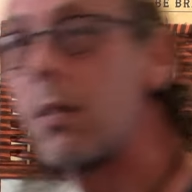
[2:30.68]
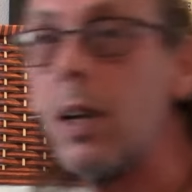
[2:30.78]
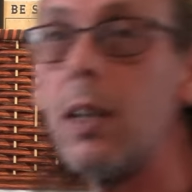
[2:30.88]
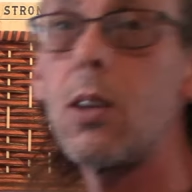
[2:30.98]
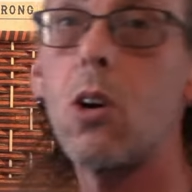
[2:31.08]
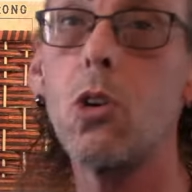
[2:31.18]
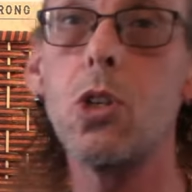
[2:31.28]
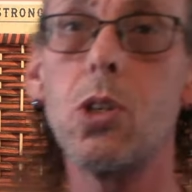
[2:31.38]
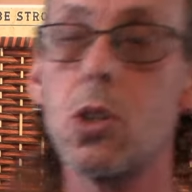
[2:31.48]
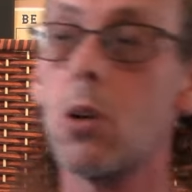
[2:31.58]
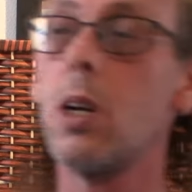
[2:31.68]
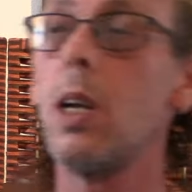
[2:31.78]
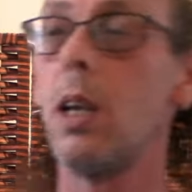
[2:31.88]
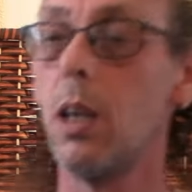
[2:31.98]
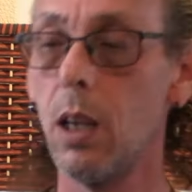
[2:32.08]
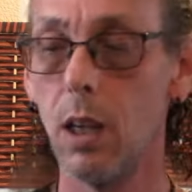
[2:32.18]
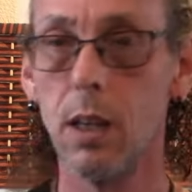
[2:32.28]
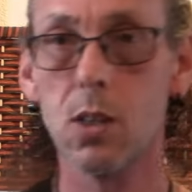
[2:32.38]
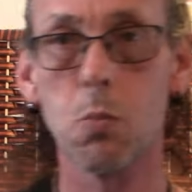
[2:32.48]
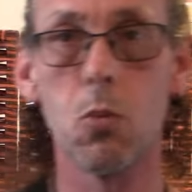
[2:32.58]
Okay, the Koshi Zori
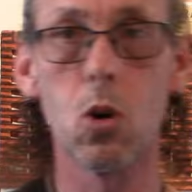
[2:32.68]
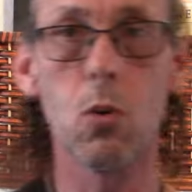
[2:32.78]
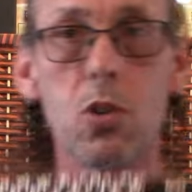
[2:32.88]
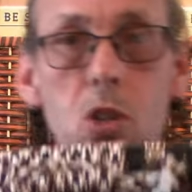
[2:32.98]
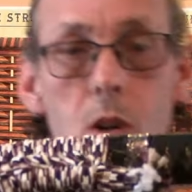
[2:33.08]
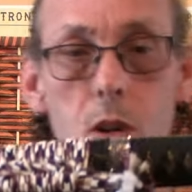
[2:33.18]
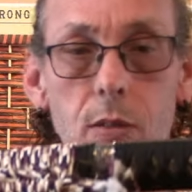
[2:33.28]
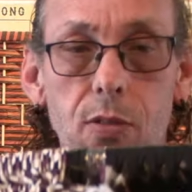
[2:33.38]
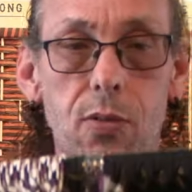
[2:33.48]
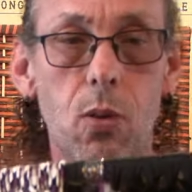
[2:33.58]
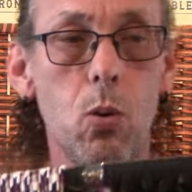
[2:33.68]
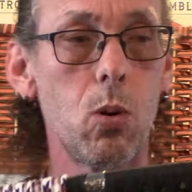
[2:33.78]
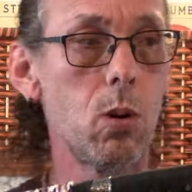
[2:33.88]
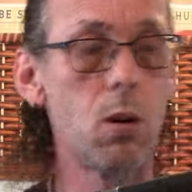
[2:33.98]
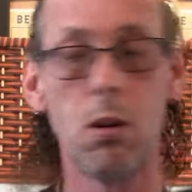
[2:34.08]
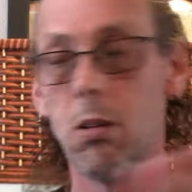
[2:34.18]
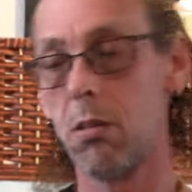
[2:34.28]
is more reserved for